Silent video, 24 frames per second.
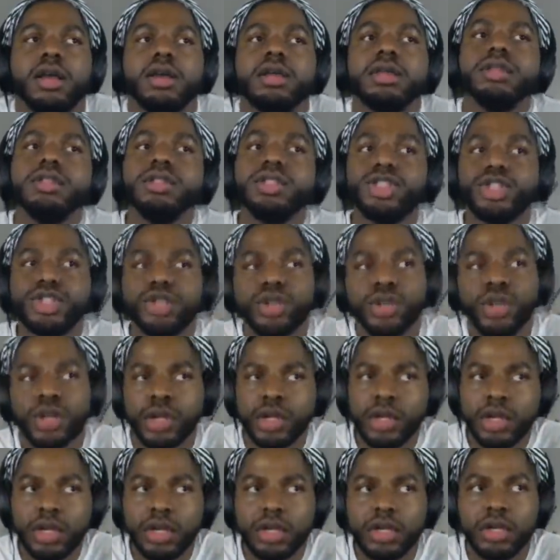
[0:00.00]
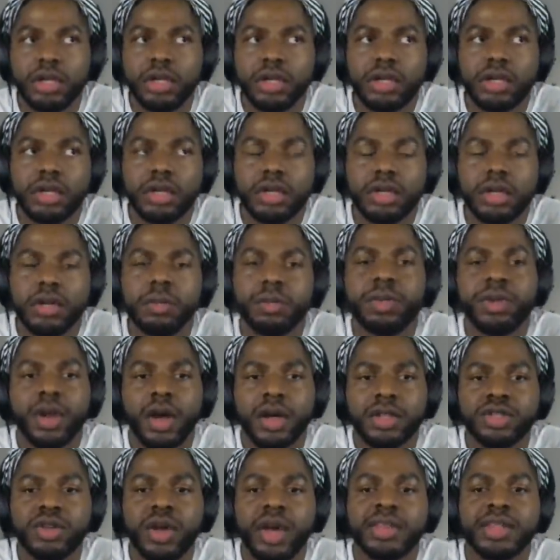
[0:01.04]
Sure. But
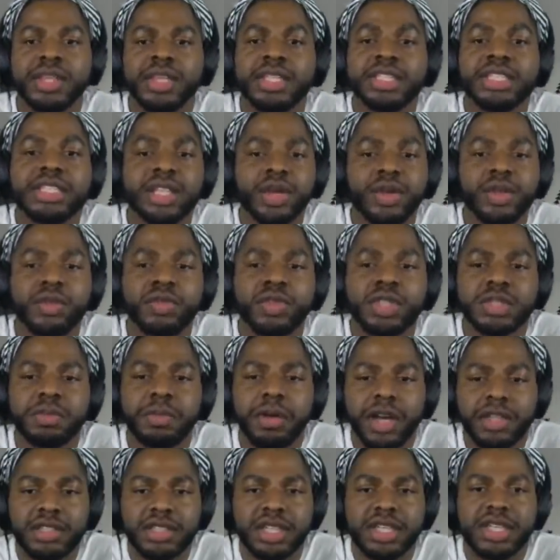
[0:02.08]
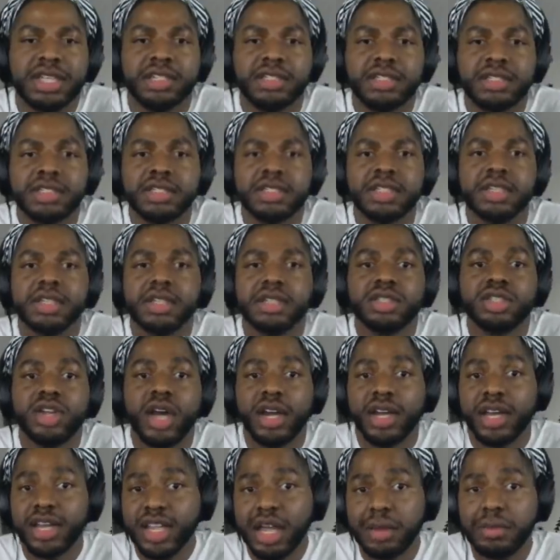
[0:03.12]
also, I think still the response is to try to
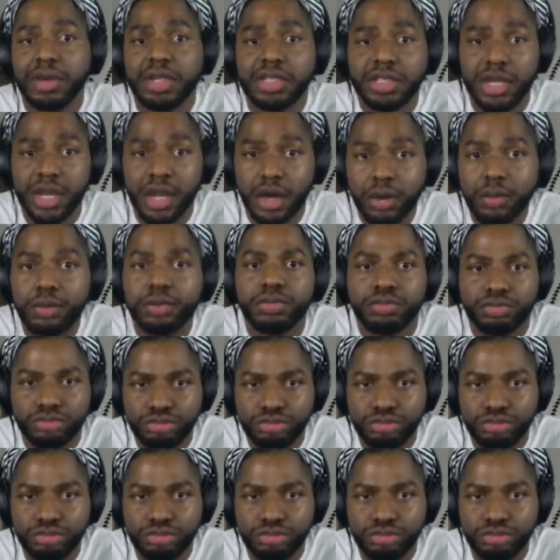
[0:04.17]
get that person help.